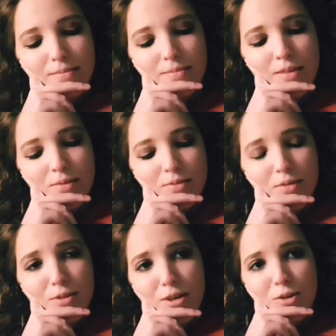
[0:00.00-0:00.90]
the
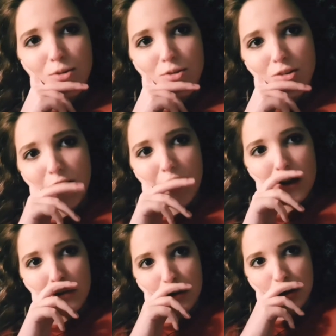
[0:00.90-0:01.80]
video is starting
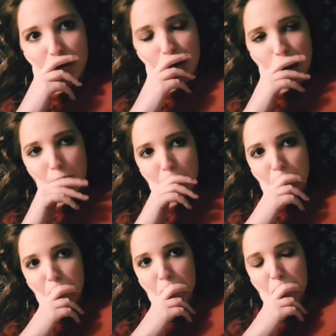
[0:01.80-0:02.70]
out this way
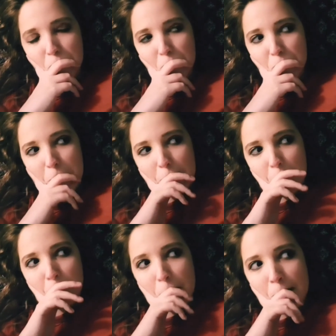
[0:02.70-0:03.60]
a
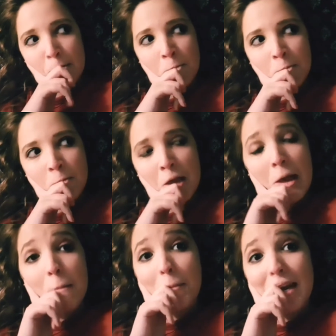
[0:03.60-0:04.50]
little bit.
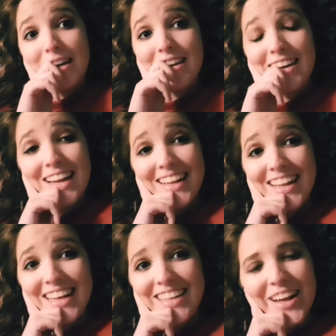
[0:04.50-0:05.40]
But
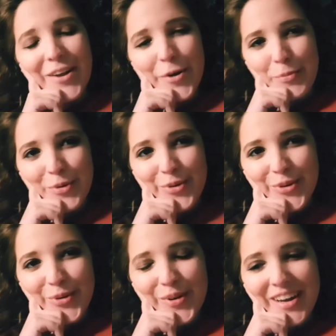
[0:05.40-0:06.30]
nonetheless, I hope you
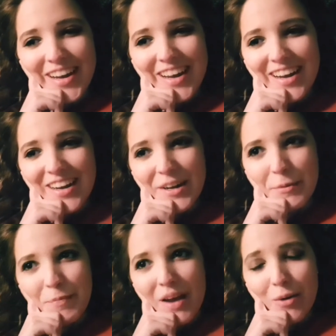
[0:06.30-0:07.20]
enjoy.
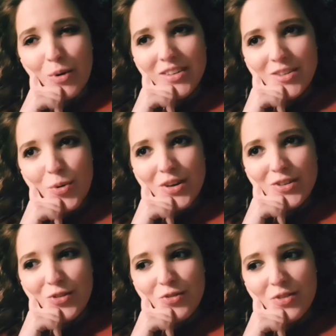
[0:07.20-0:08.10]
I was going
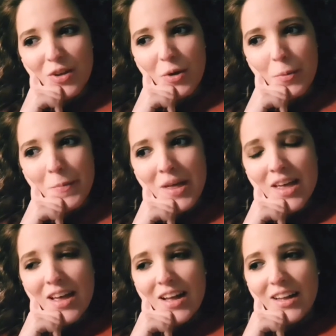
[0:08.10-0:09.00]
to film
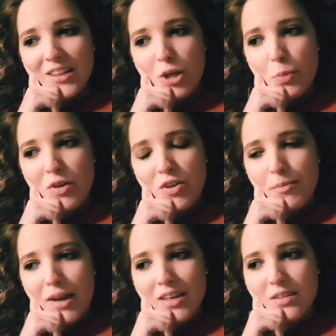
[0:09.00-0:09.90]
a little bit of
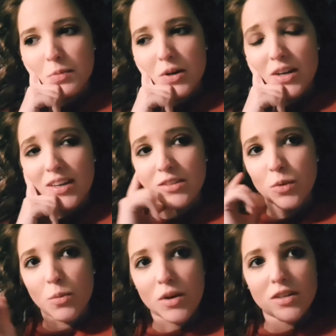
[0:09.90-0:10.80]
my experience.
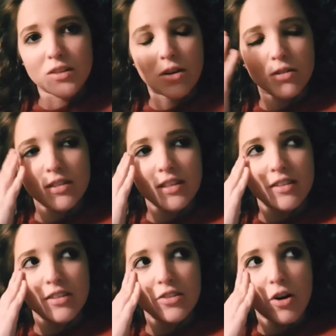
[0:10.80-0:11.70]
We went to go see the
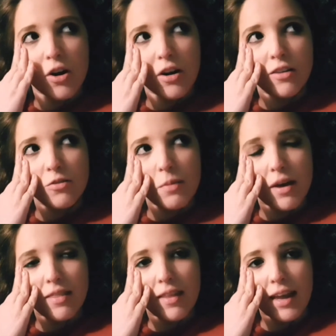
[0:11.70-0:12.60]
Star of
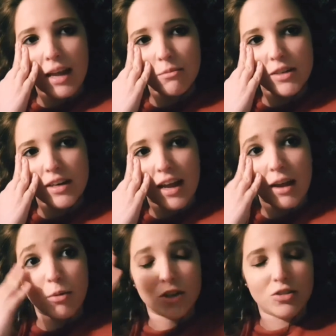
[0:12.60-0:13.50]
Bethlehem
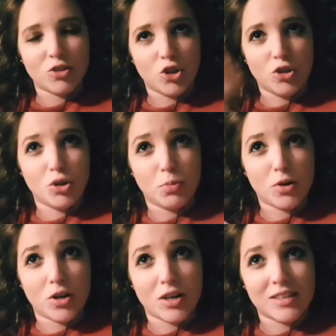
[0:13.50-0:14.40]
tonight, which
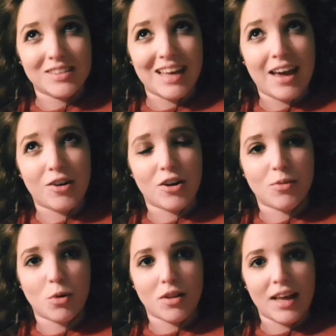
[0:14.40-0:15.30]
Jupiter and Saturn
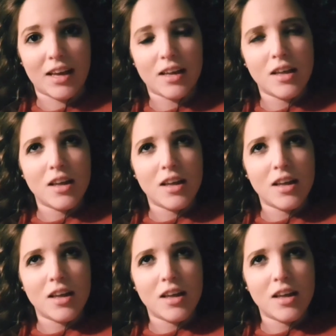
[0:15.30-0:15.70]
were like,